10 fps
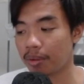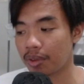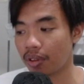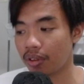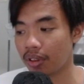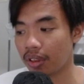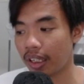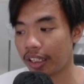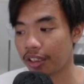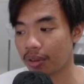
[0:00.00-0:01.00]
on the
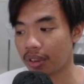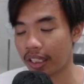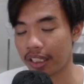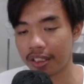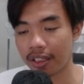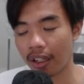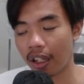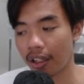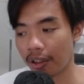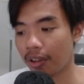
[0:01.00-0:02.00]
actual case
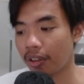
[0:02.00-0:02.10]
scenario.